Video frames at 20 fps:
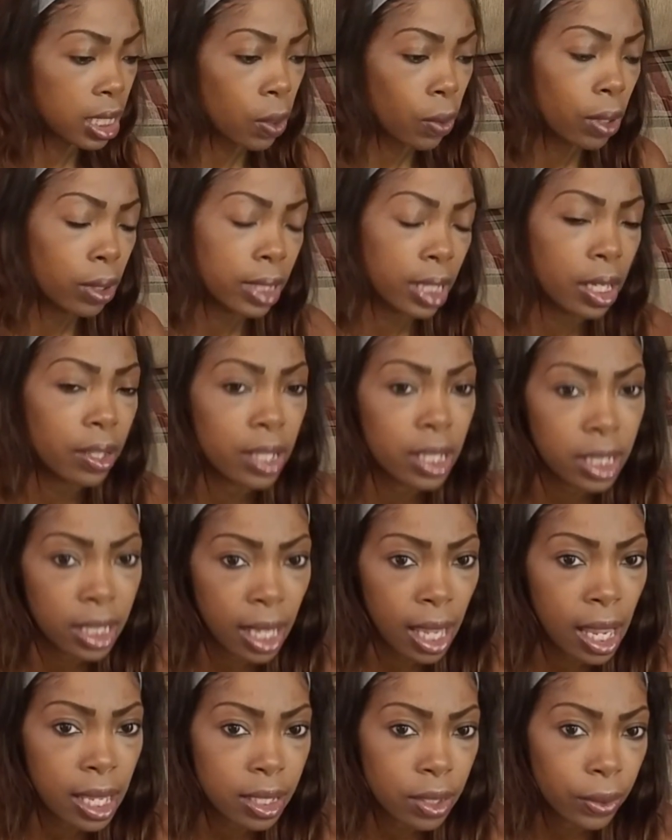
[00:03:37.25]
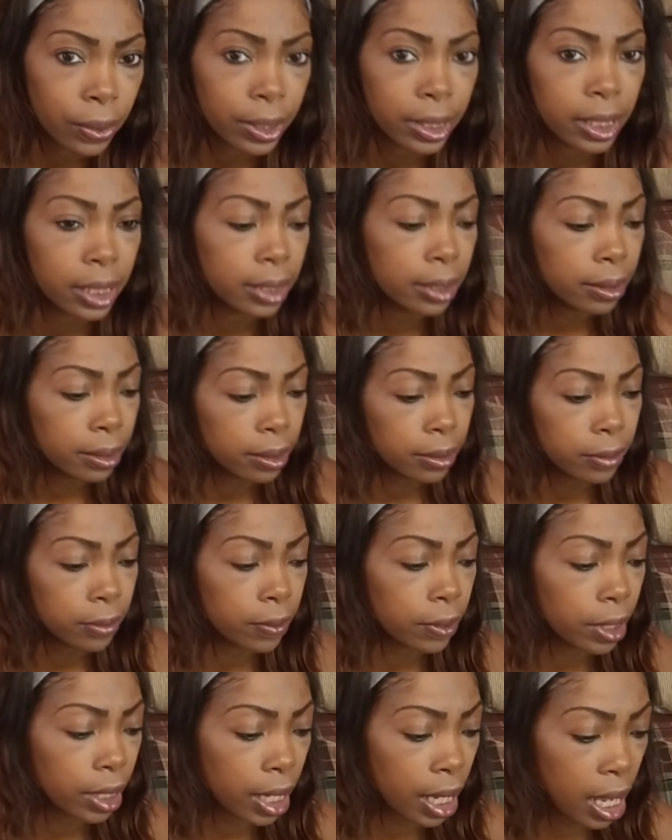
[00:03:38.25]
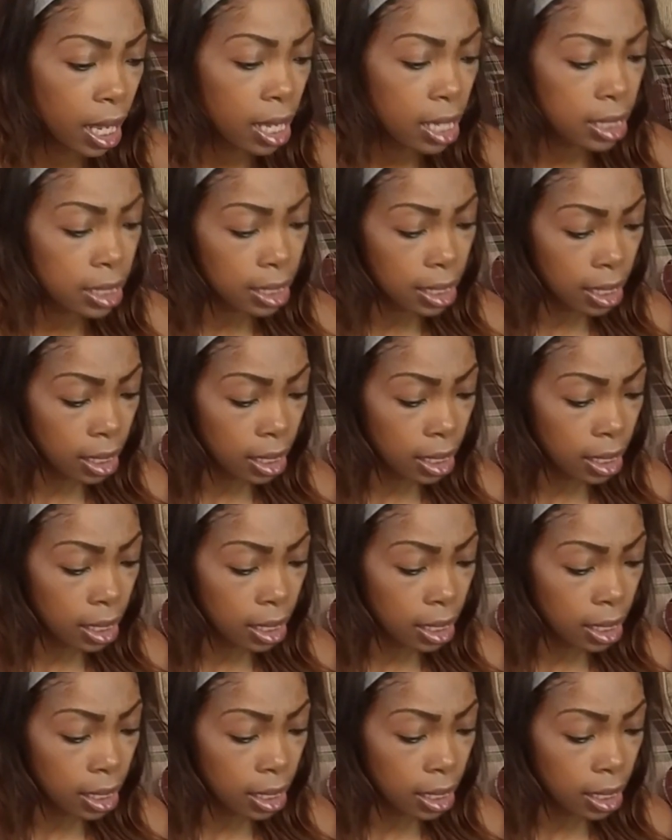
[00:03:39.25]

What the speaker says: I wrote down the stats. Hold on for you guys.